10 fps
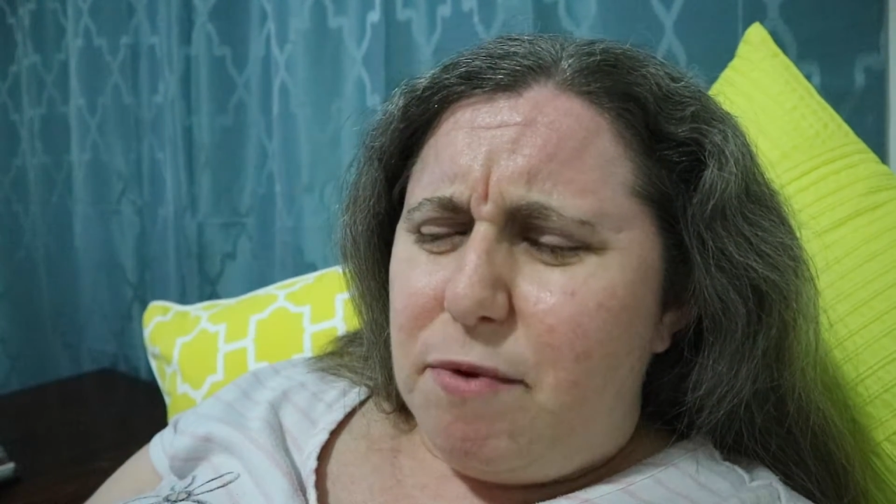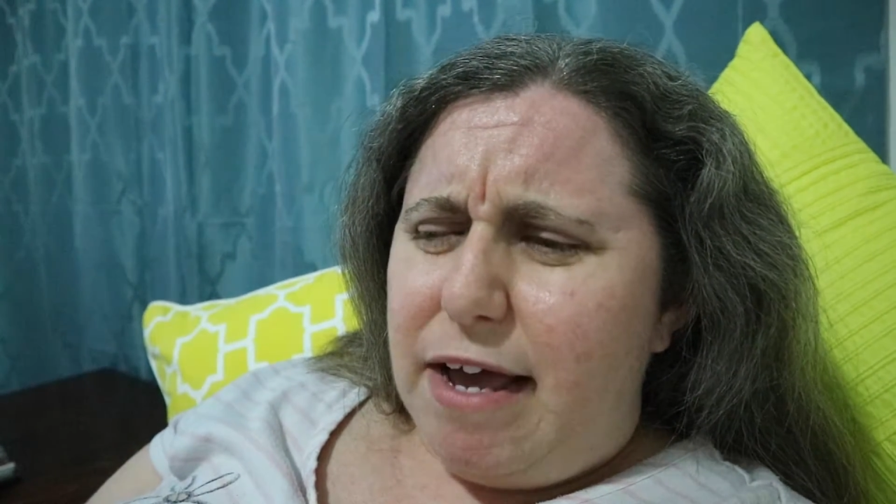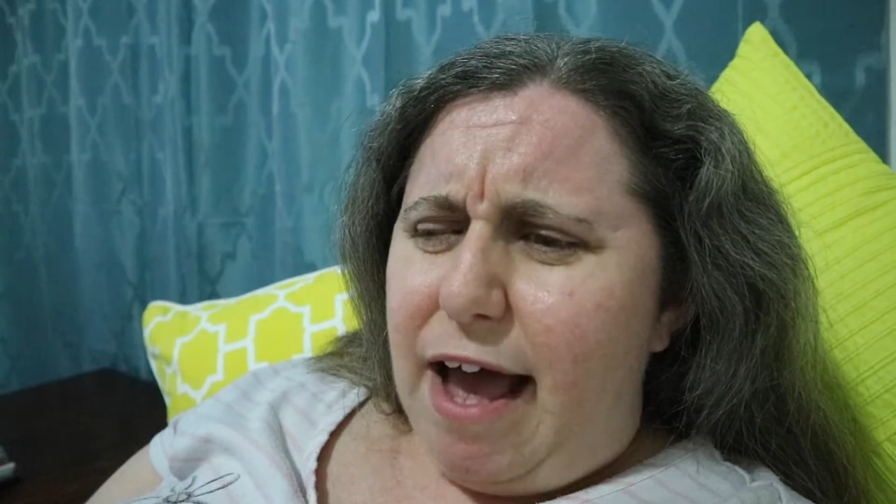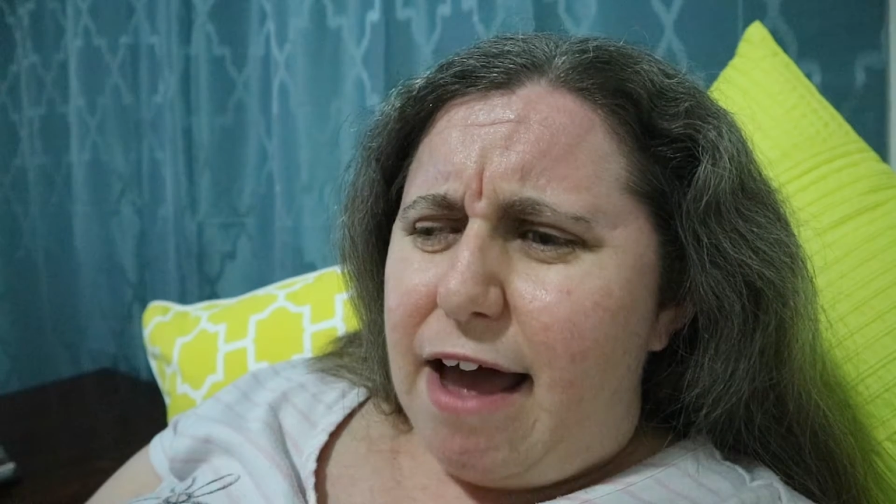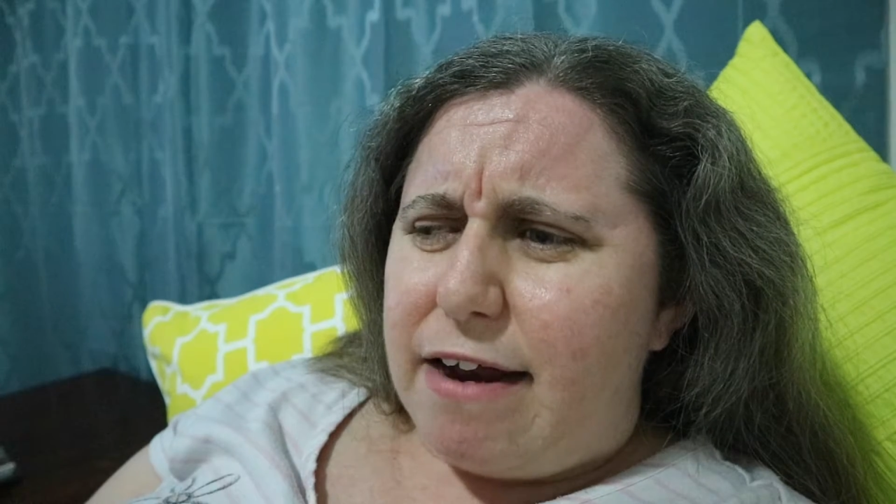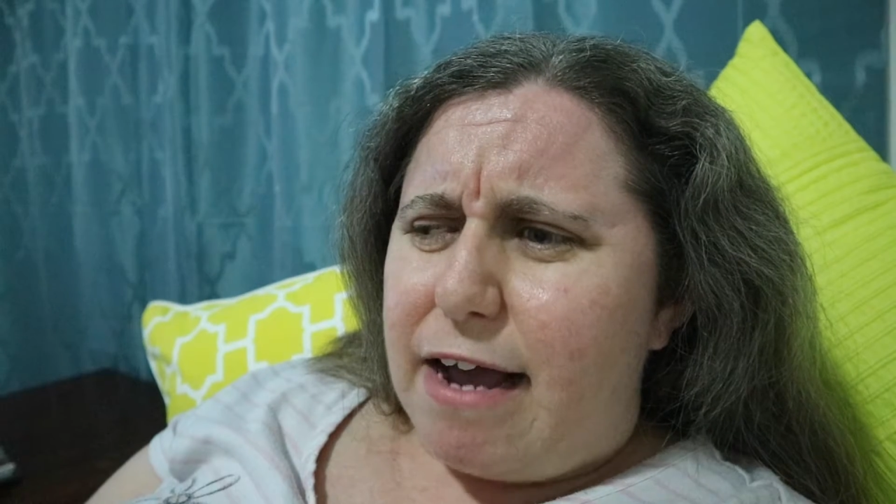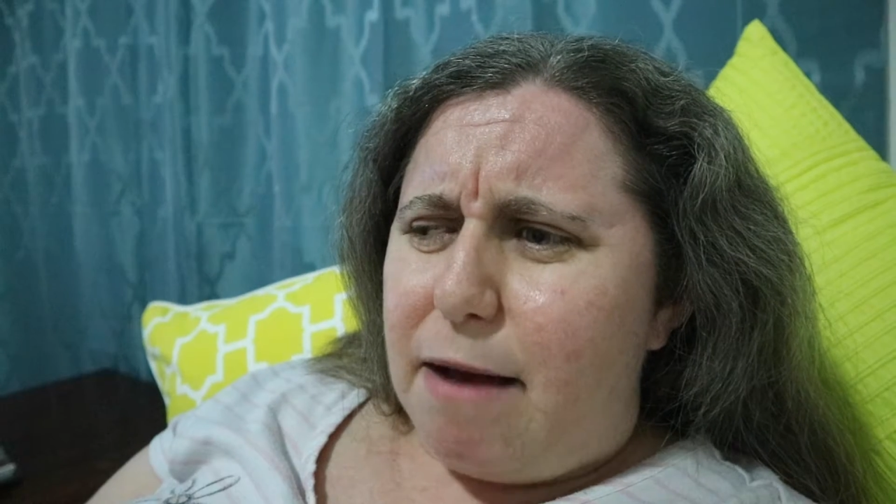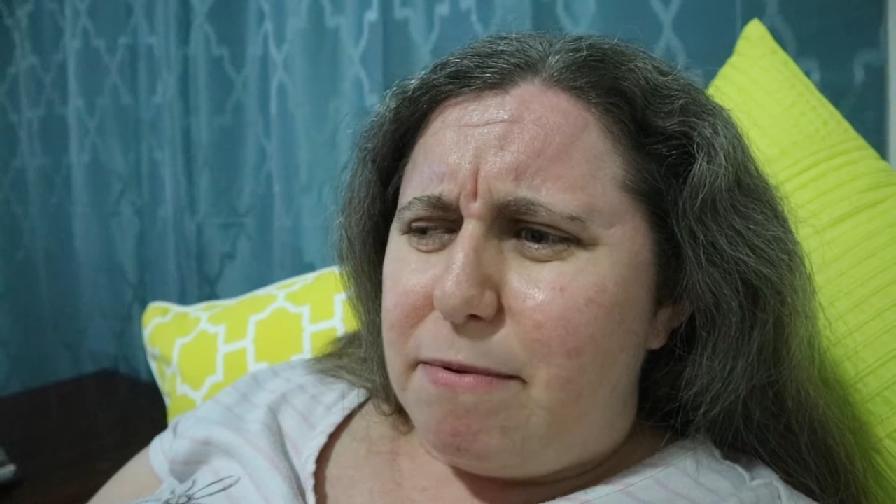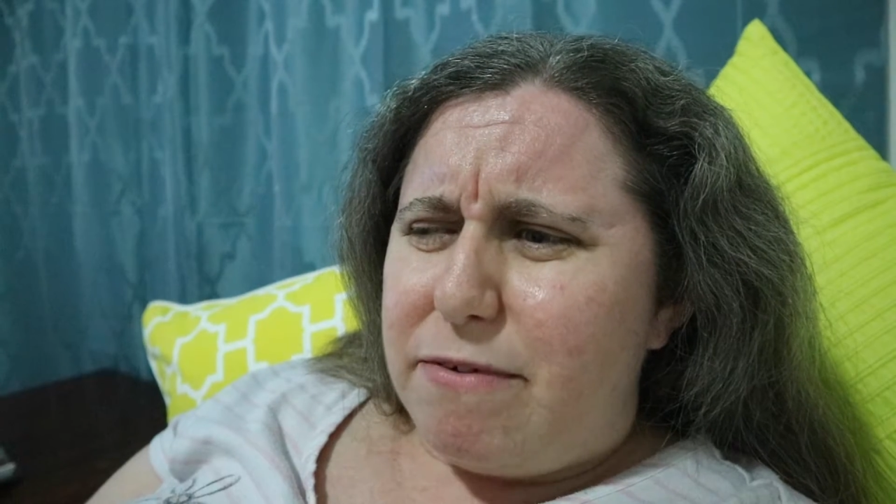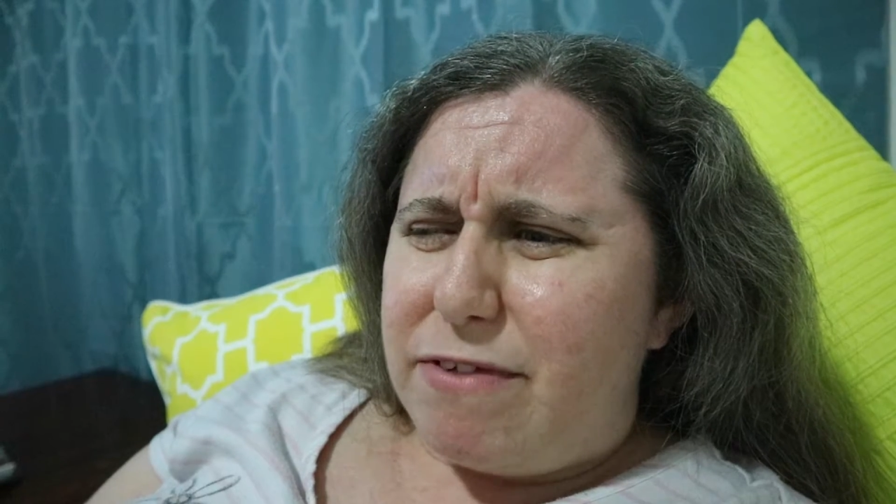We had a
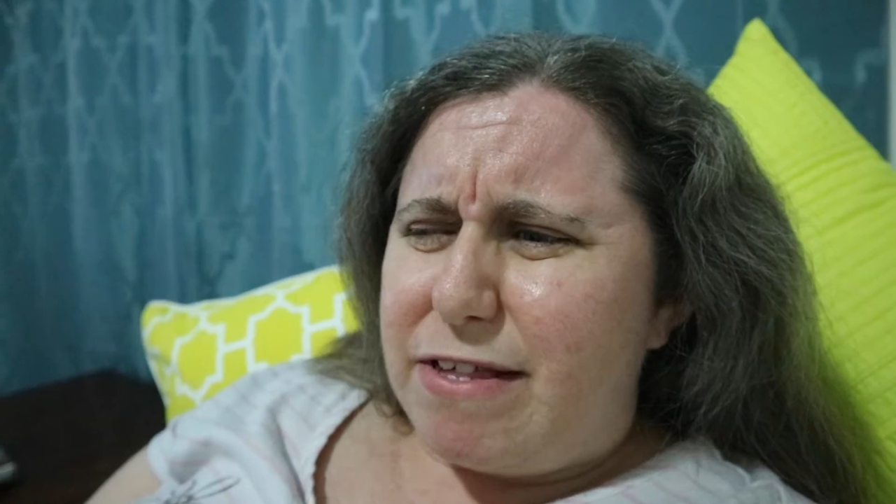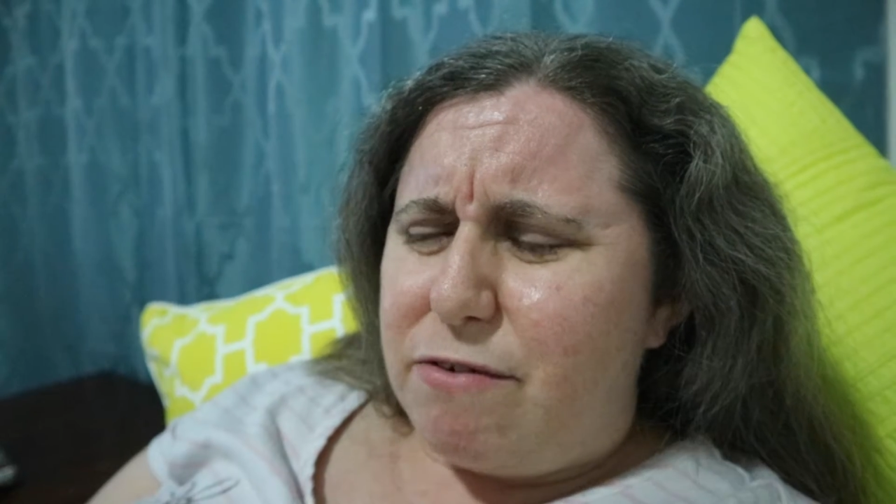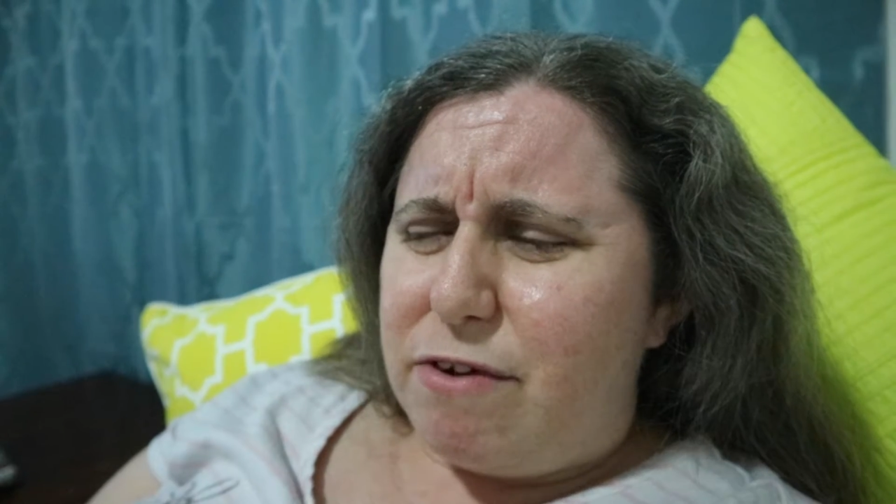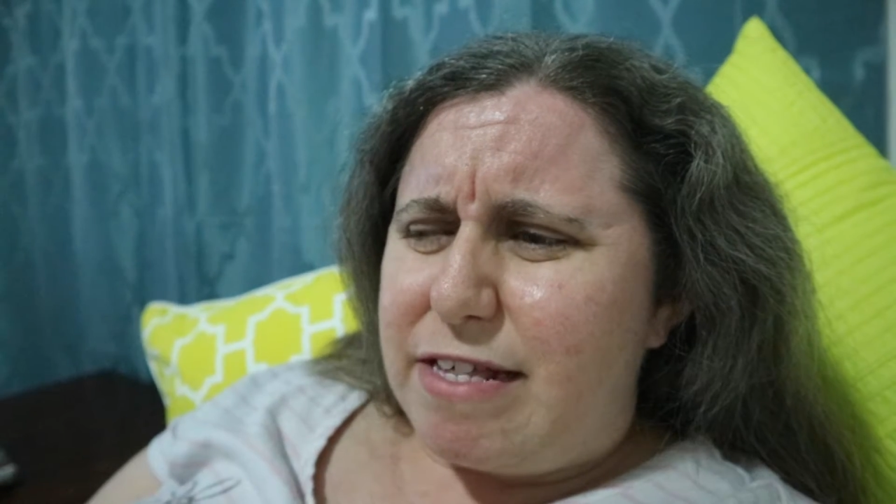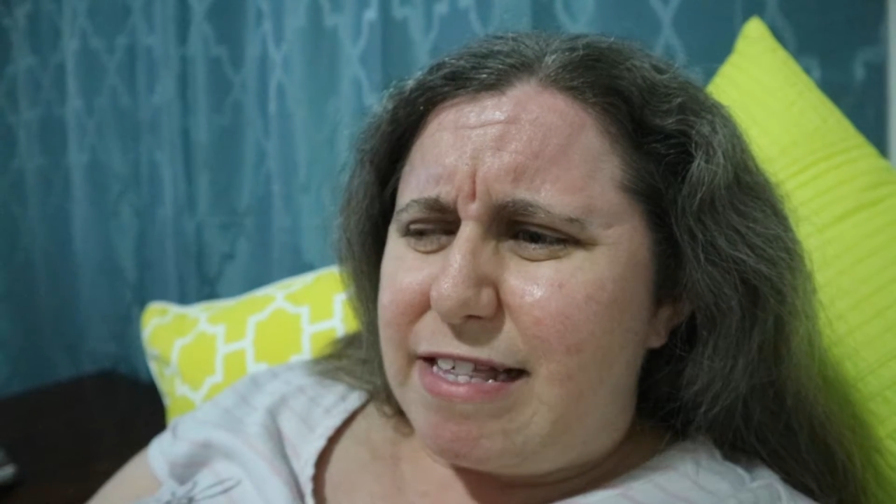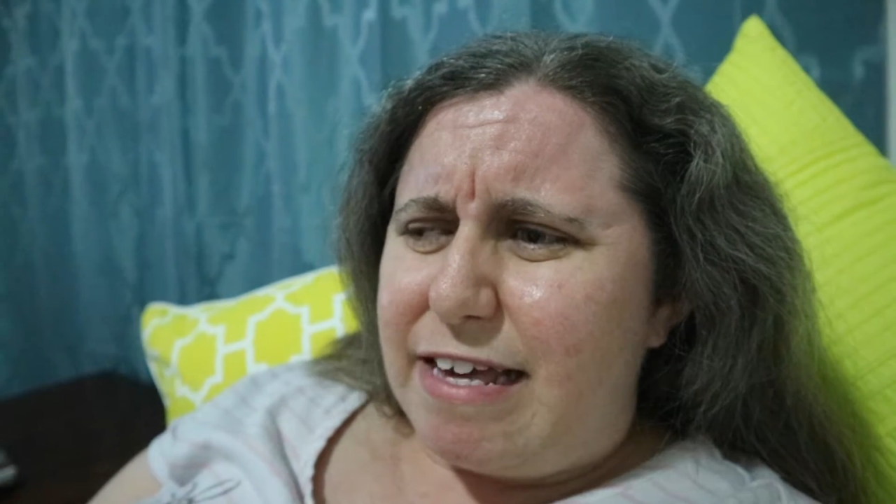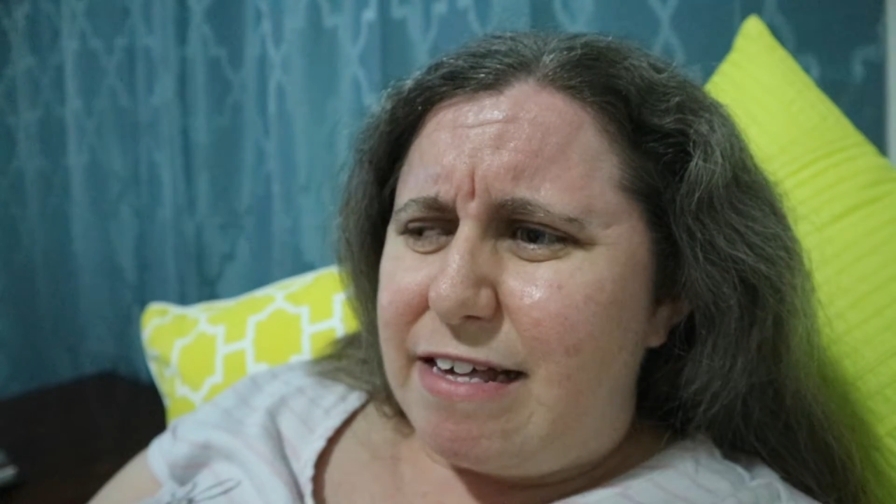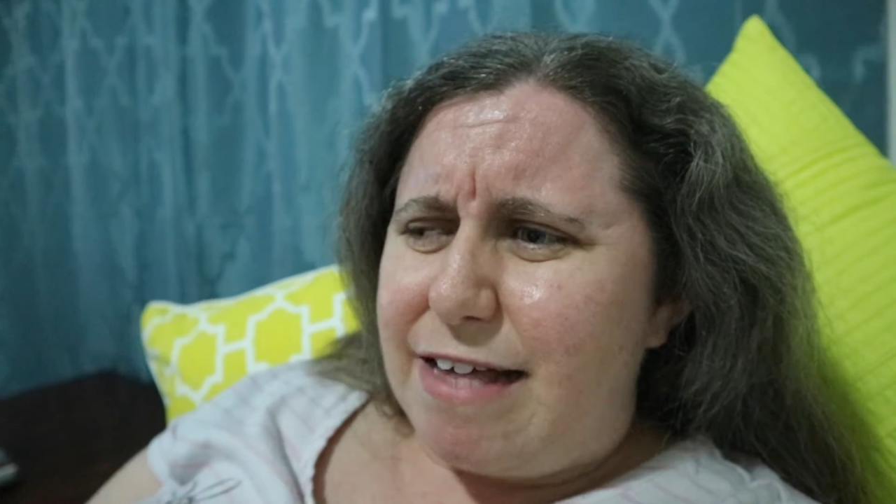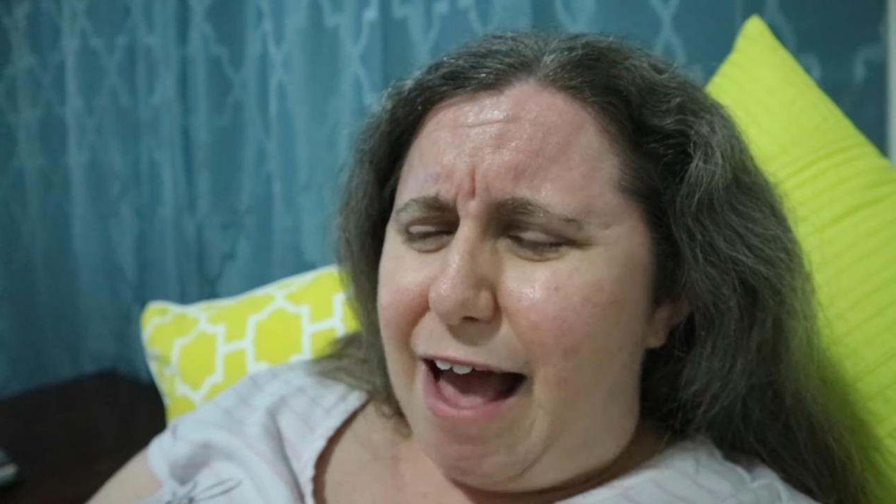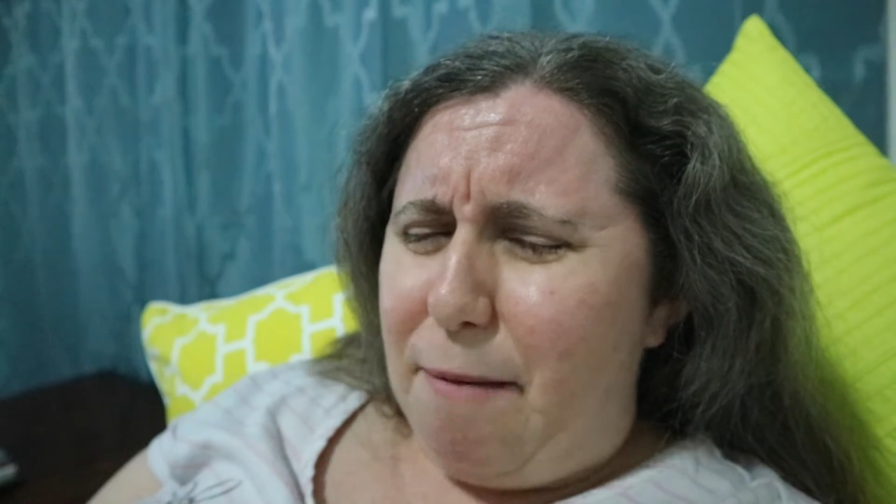couple of serious
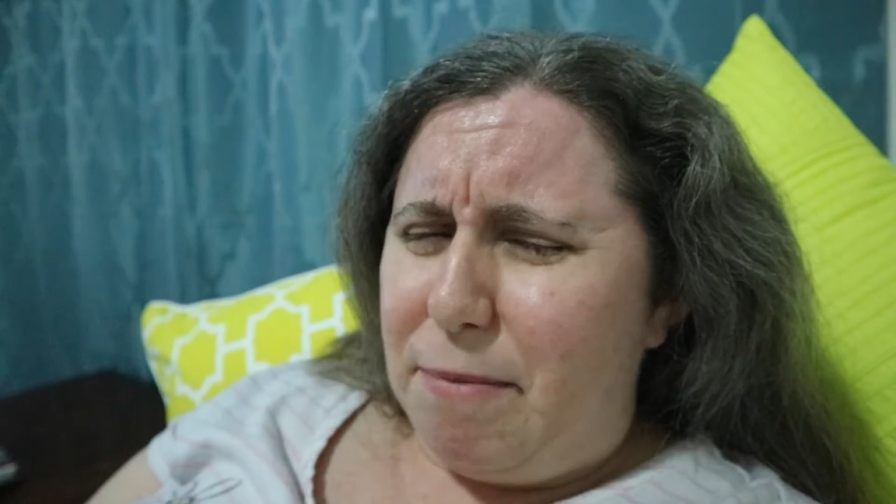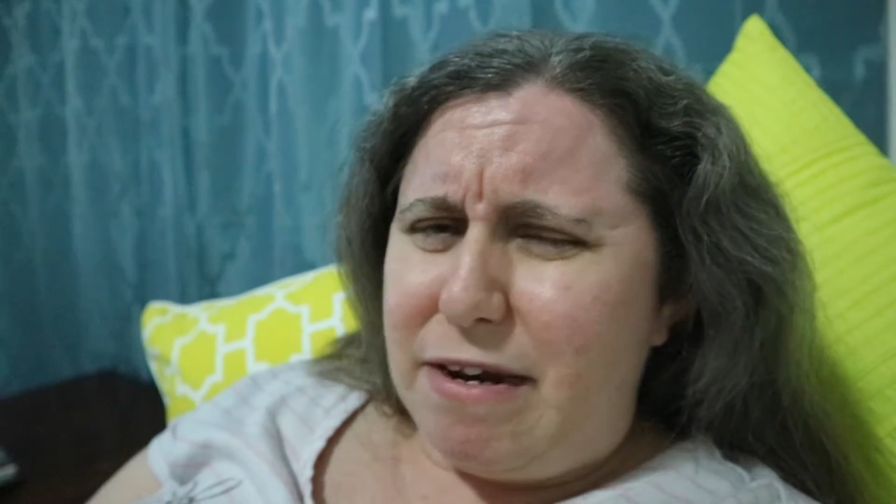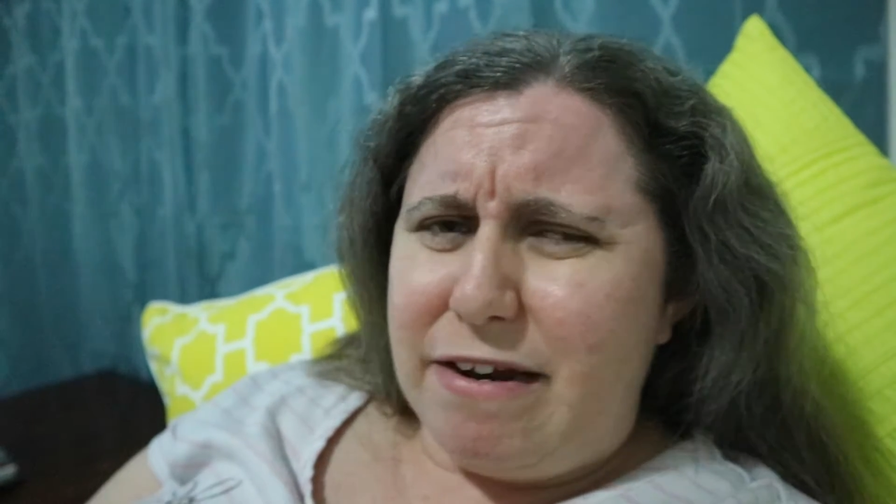things that happened